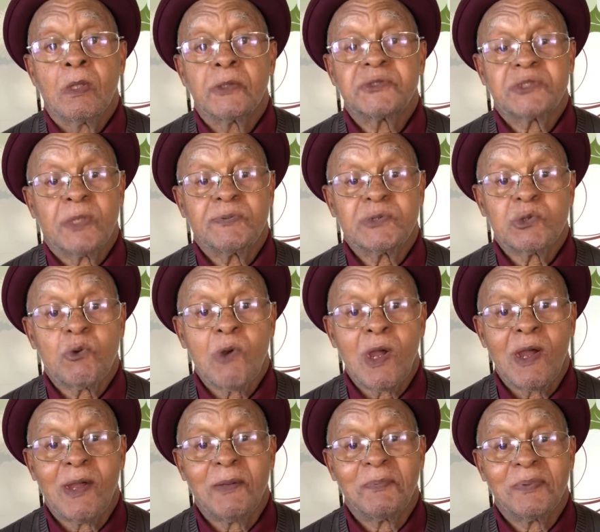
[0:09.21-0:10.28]

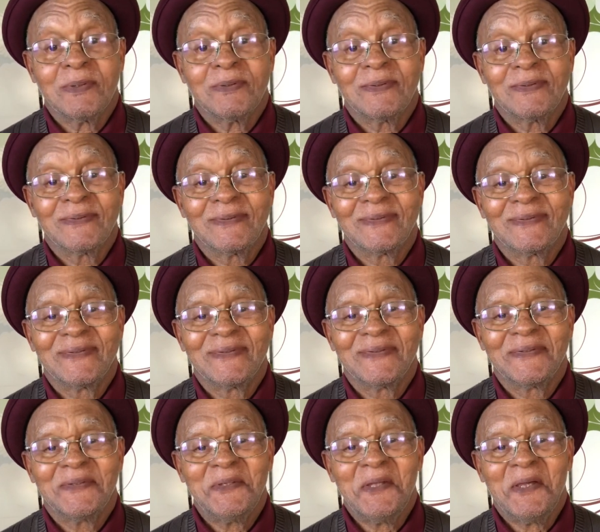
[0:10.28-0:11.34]
Subscribe.
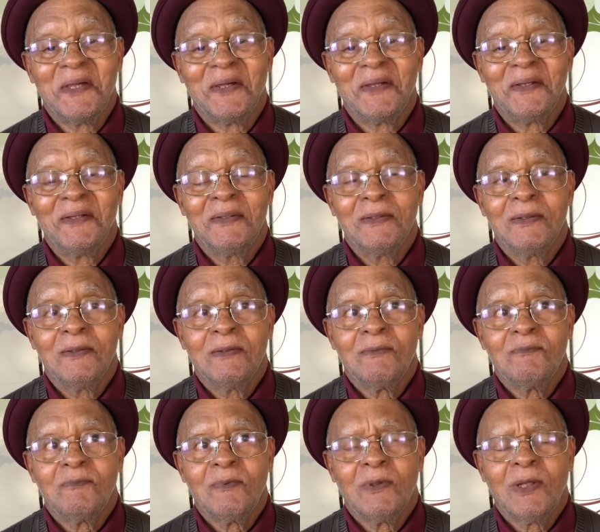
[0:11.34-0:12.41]
Yeah,
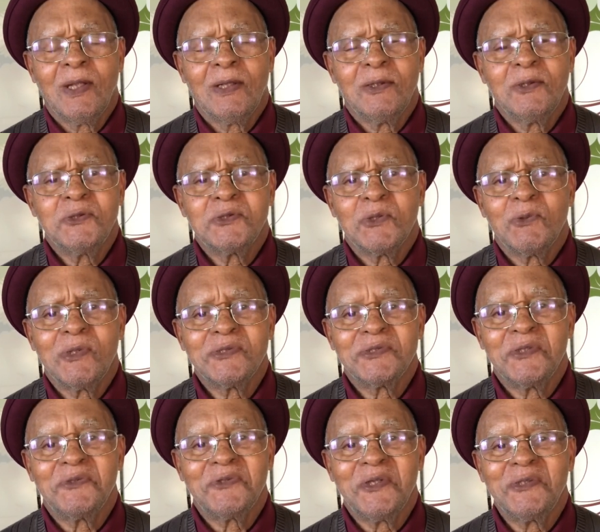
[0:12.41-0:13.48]
a lot of
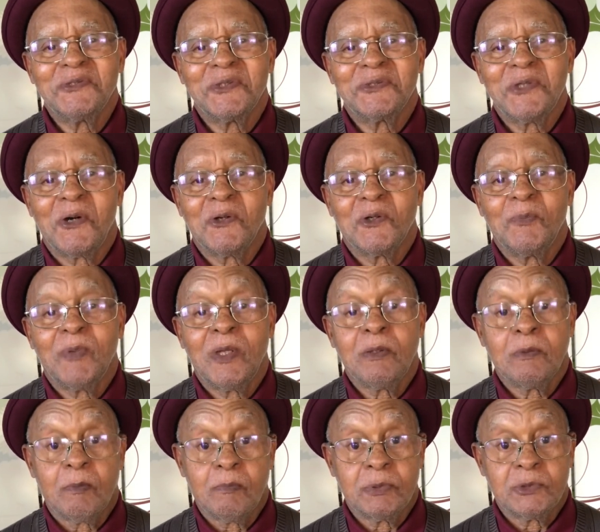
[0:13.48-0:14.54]
interesting things to talk
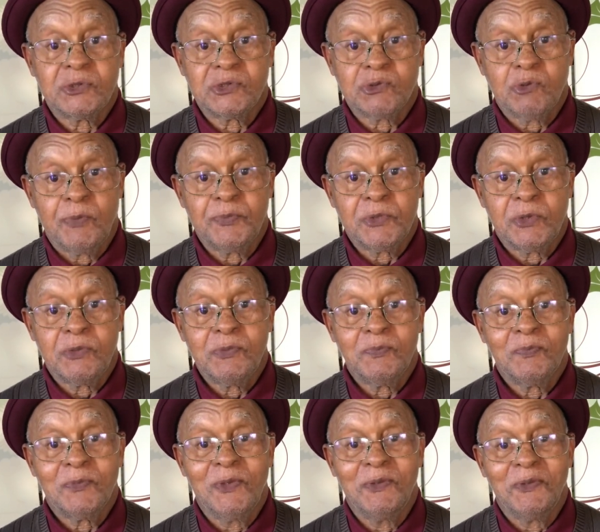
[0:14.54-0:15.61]
about. Scripture,
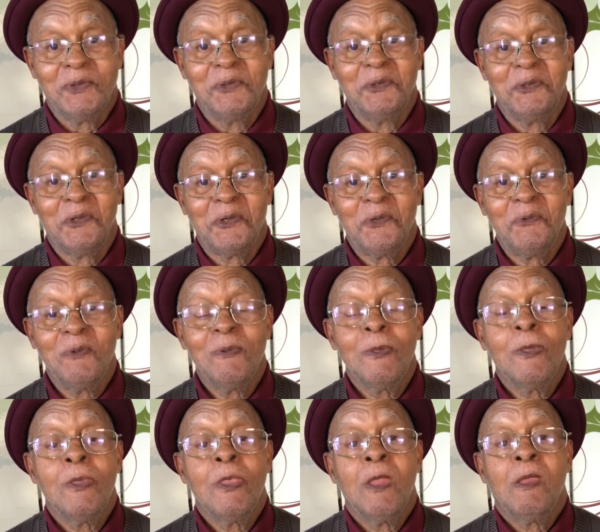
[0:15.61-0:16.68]
you know.
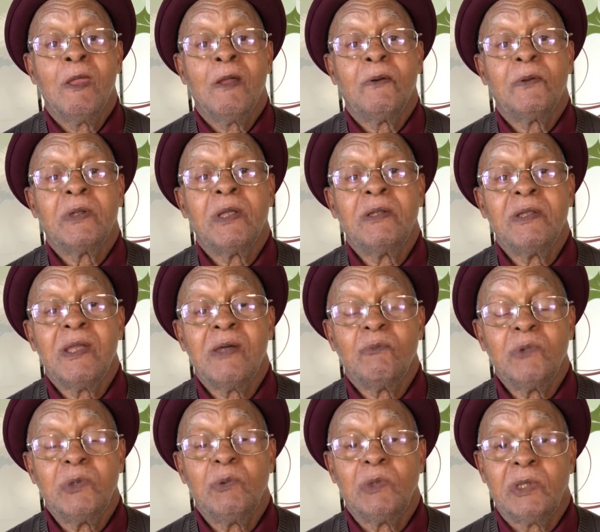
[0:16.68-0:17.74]
And now
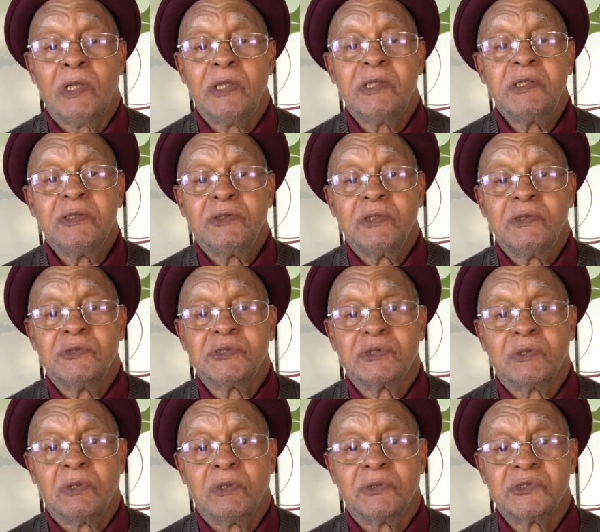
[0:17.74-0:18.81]
we're relating
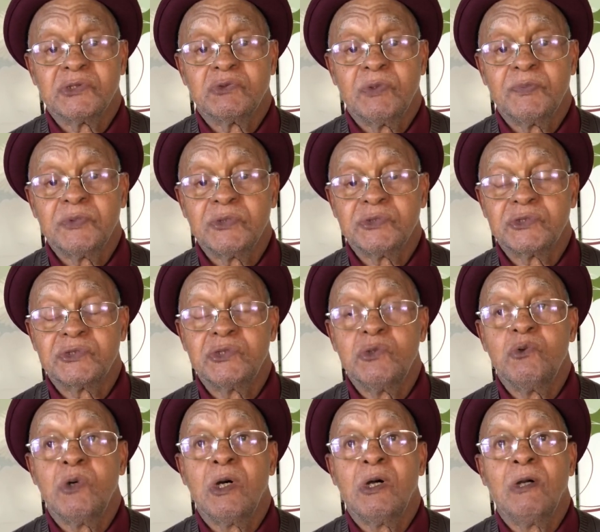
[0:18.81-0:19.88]
these scriptures
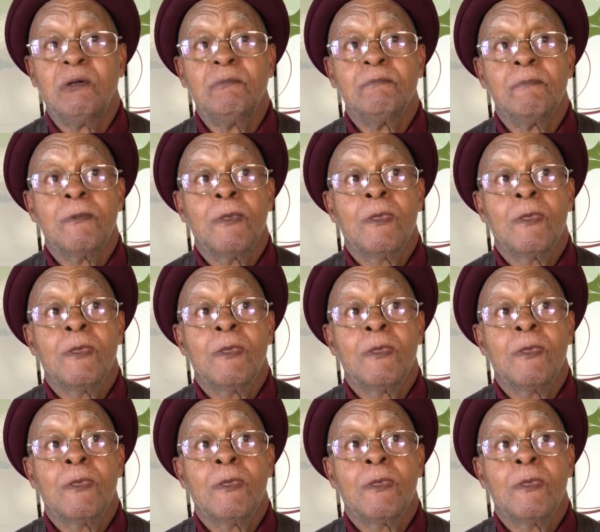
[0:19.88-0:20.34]
to